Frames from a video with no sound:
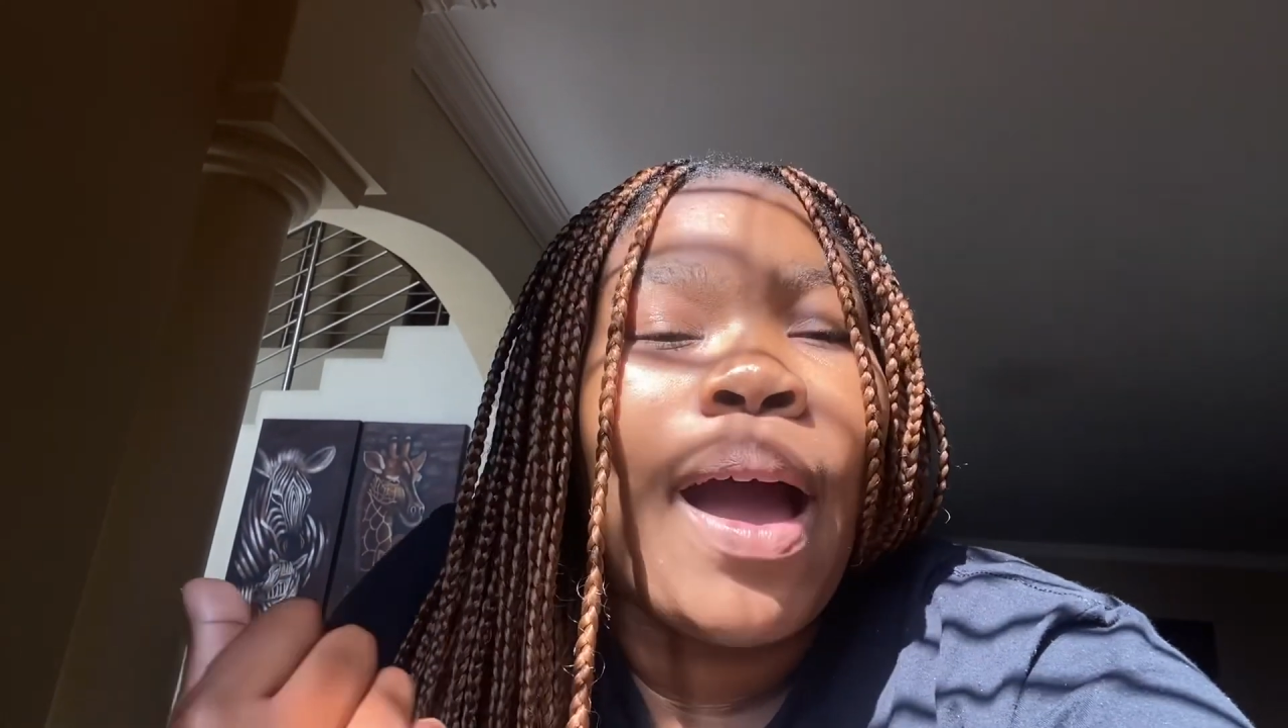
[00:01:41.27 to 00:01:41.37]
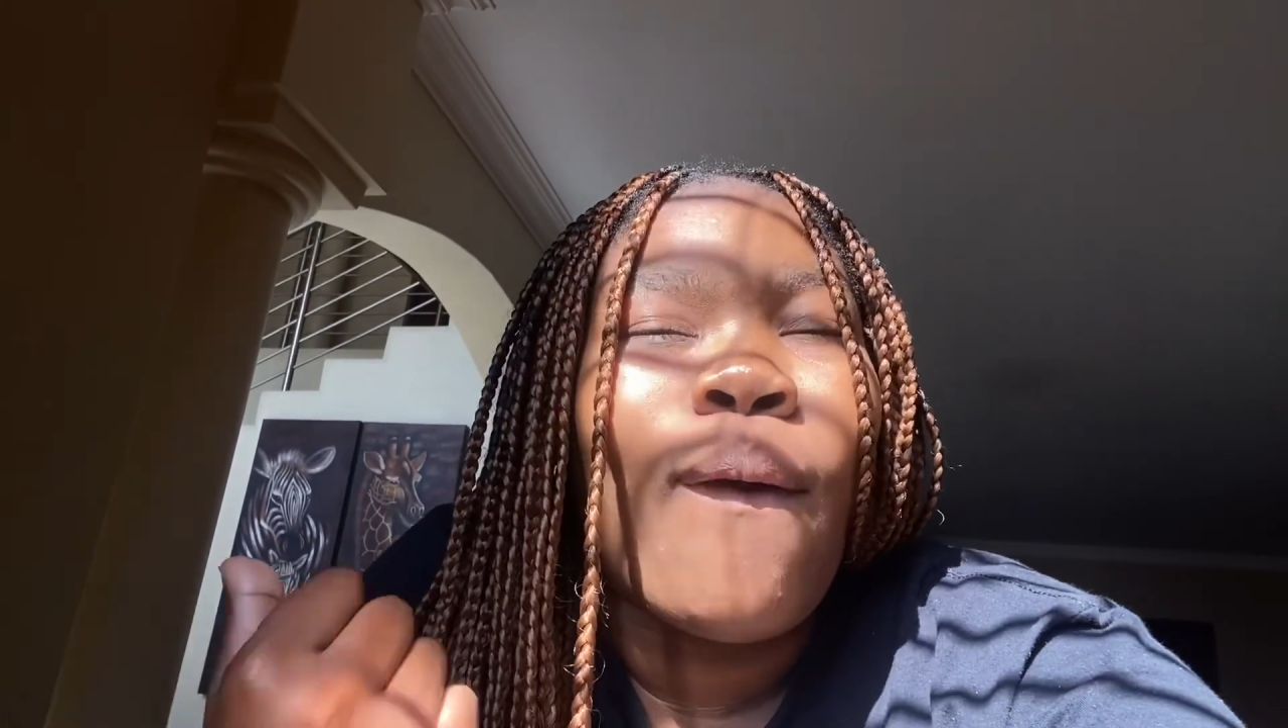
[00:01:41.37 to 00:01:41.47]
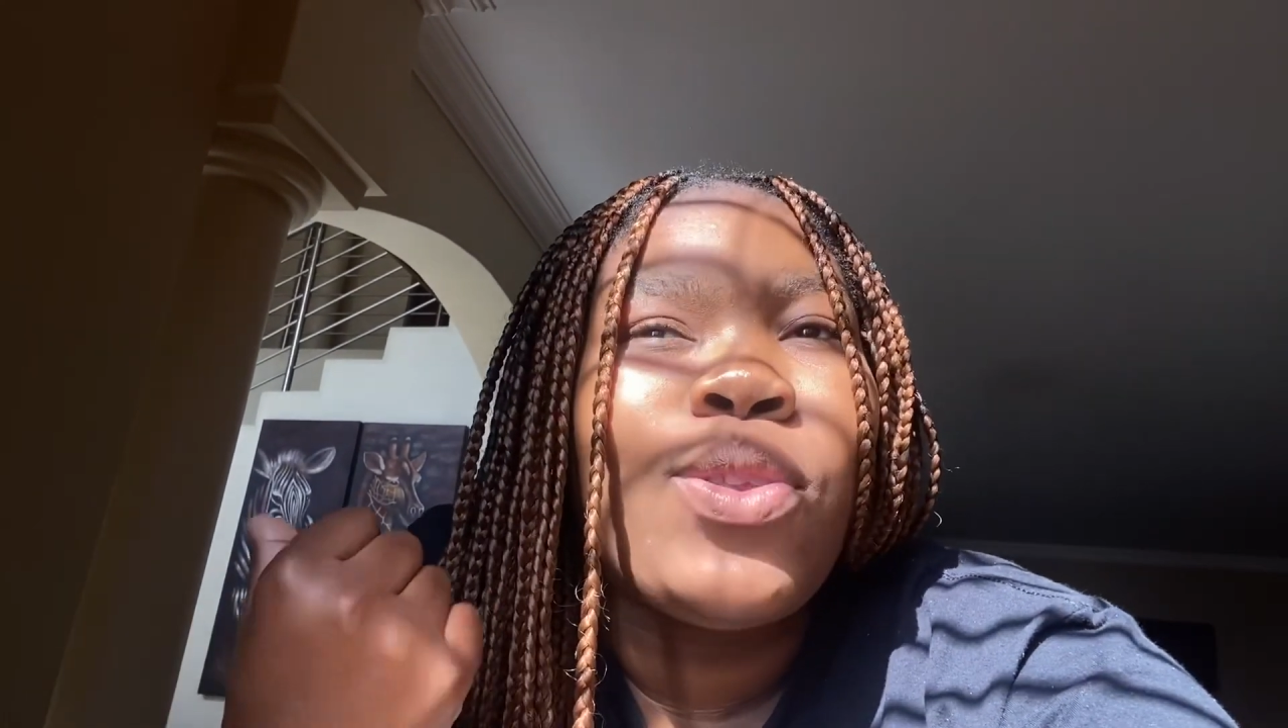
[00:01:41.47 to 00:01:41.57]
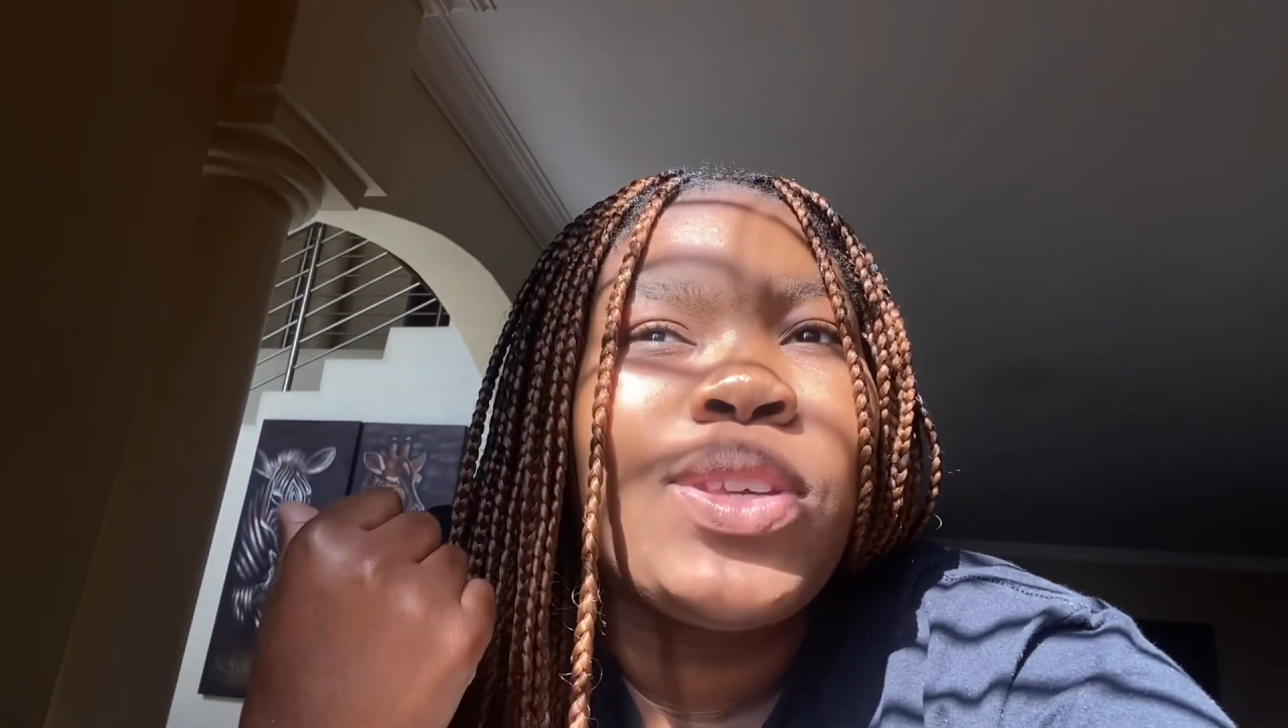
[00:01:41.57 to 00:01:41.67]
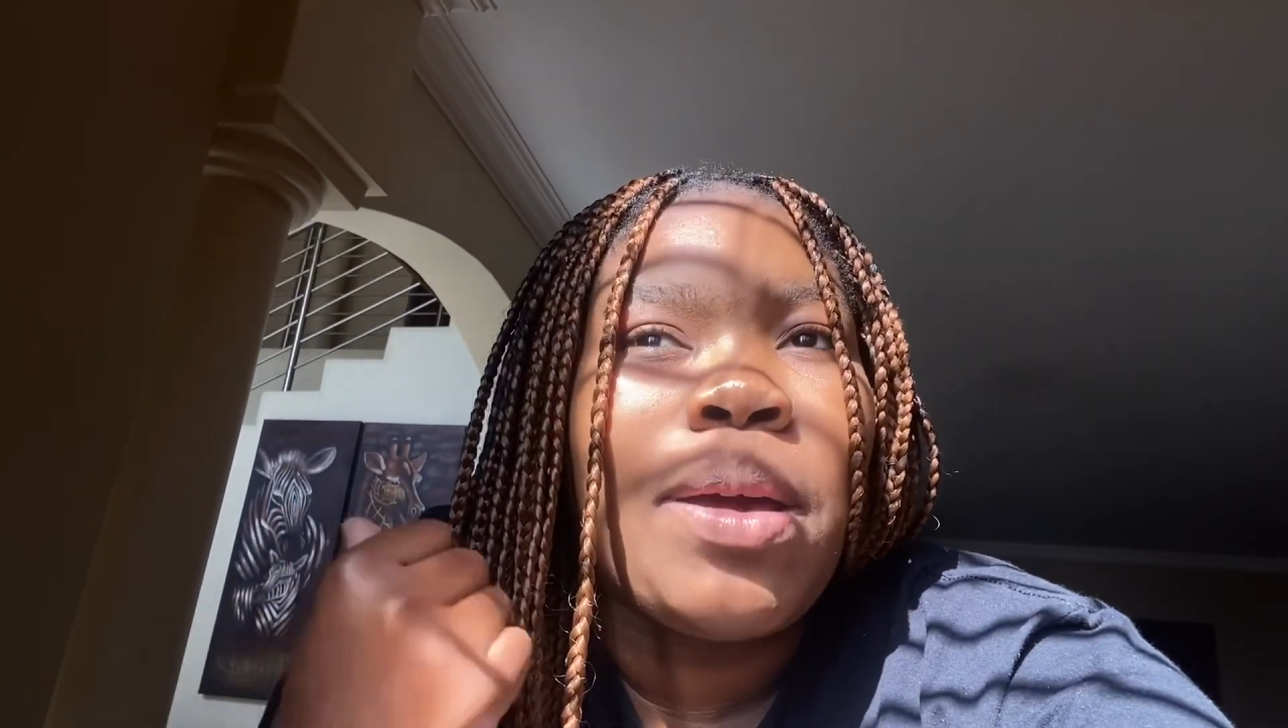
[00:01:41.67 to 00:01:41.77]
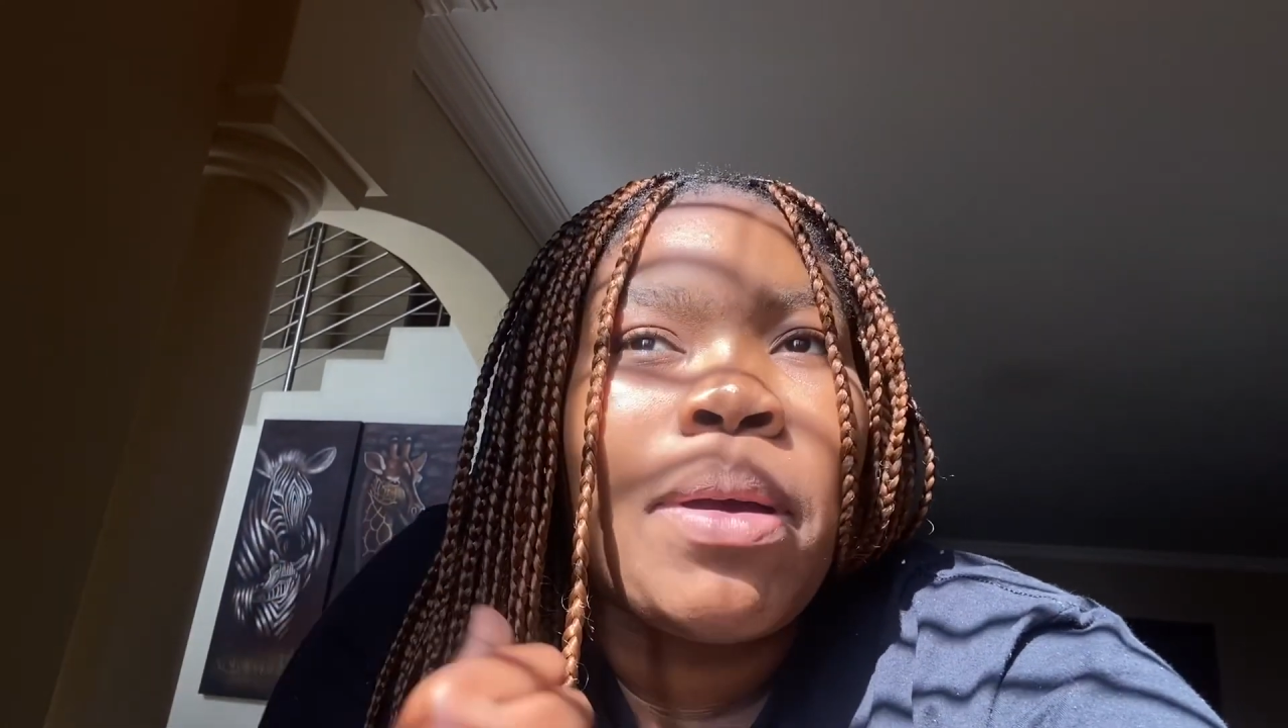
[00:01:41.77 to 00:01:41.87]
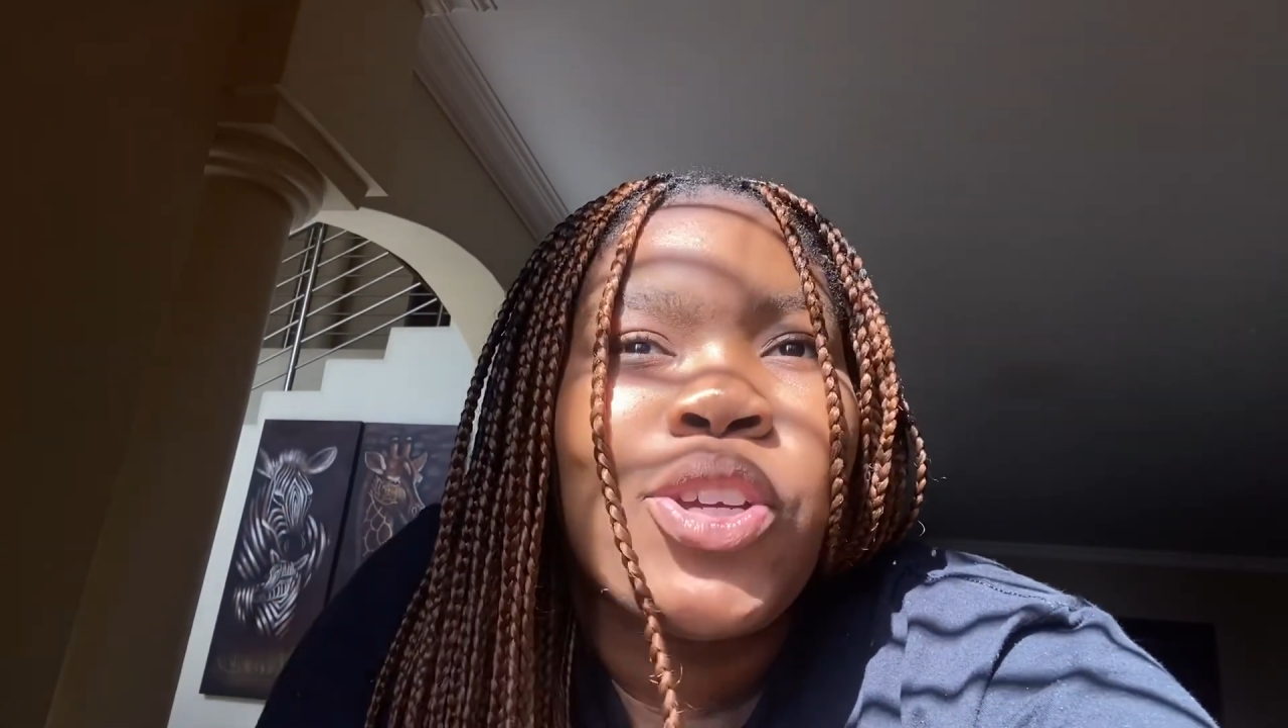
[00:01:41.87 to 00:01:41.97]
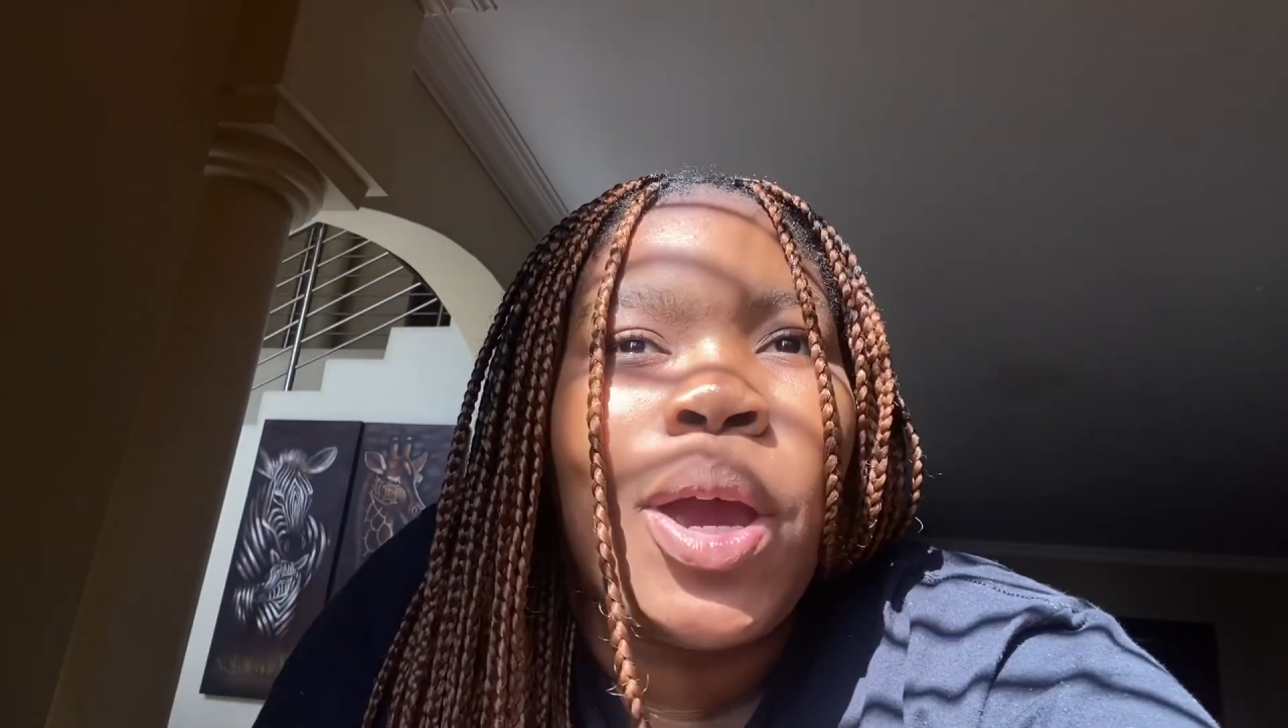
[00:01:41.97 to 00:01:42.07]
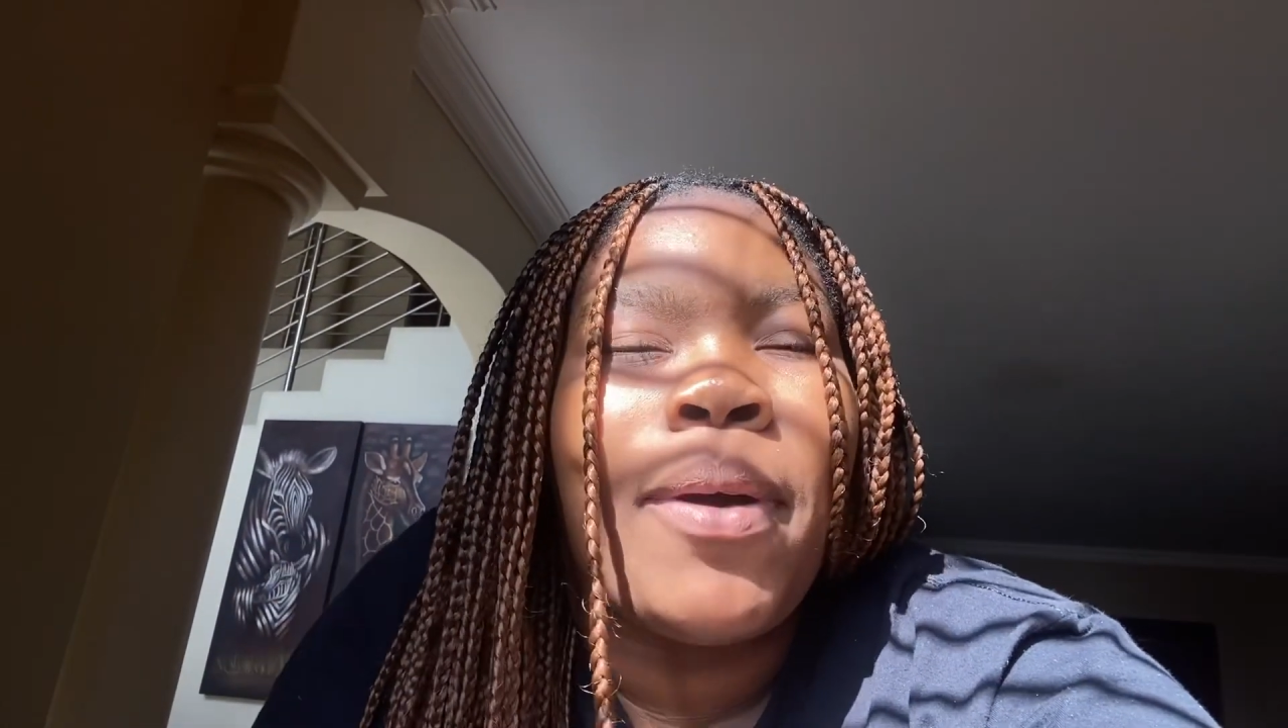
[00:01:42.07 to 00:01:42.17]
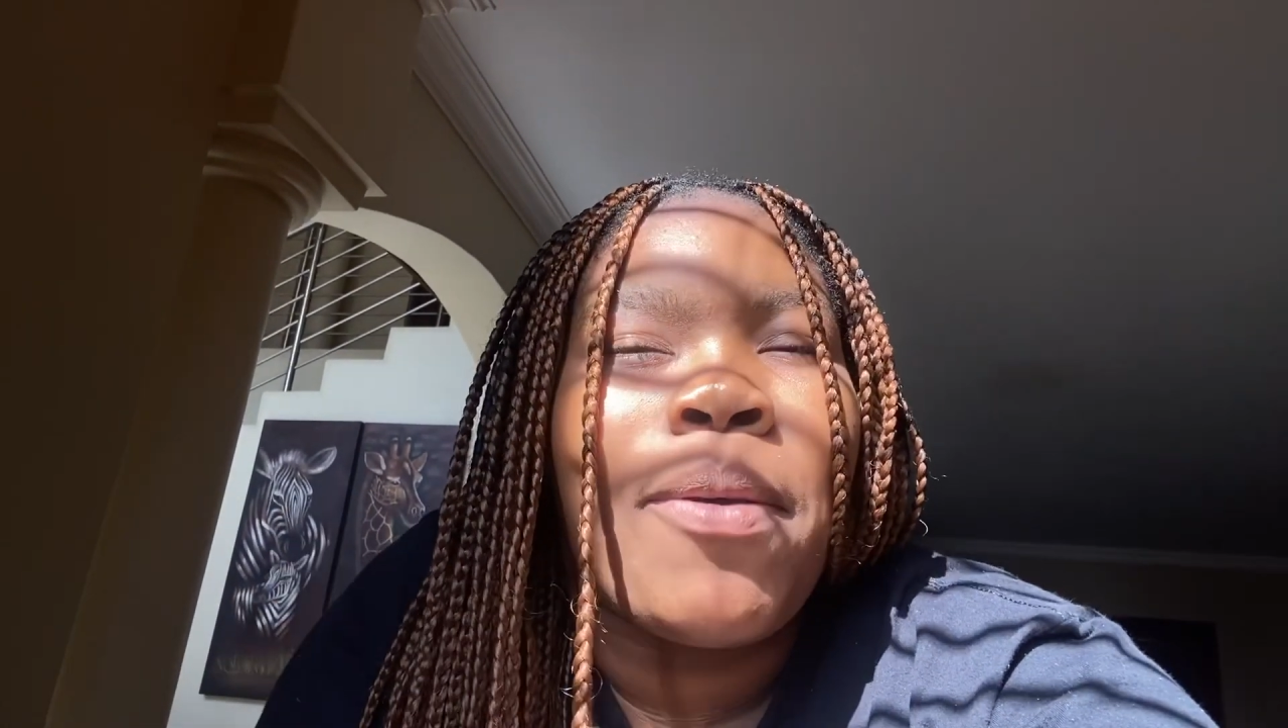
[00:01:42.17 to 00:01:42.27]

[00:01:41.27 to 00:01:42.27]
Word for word: I went to get my tripod.